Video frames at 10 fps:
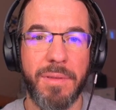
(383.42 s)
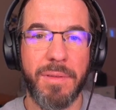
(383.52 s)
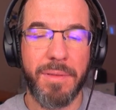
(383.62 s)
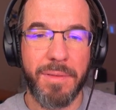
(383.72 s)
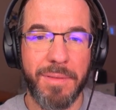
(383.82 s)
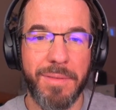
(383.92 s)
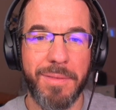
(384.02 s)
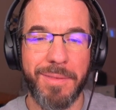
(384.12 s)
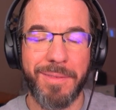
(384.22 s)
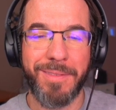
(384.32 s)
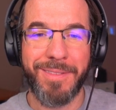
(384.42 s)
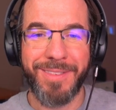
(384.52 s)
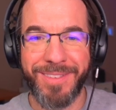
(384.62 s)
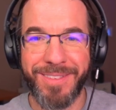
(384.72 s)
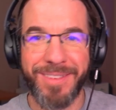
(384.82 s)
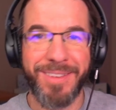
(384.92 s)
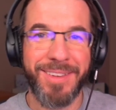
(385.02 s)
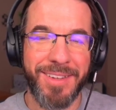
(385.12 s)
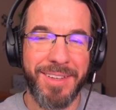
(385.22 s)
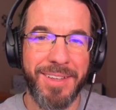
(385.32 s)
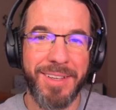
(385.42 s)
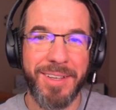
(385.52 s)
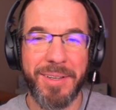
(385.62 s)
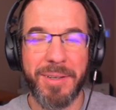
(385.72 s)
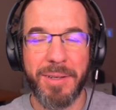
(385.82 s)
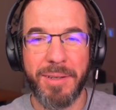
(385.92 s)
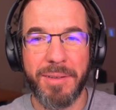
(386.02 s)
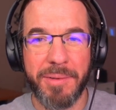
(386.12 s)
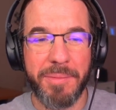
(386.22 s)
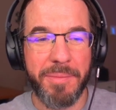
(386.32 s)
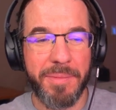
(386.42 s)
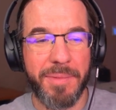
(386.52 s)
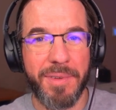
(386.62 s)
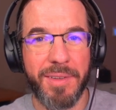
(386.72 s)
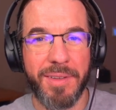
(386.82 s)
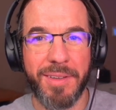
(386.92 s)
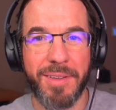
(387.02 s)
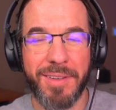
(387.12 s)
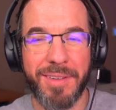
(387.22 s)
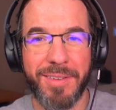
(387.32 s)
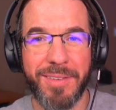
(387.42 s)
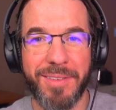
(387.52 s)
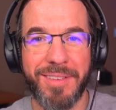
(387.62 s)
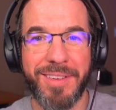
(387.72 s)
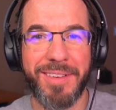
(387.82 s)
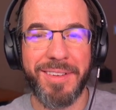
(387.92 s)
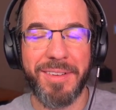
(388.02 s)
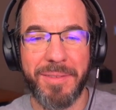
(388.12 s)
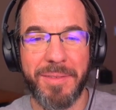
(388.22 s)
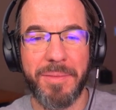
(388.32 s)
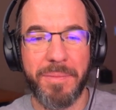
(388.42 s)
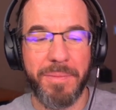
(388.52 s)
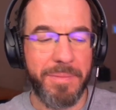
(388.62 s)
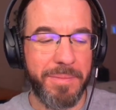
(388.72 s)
[no speech]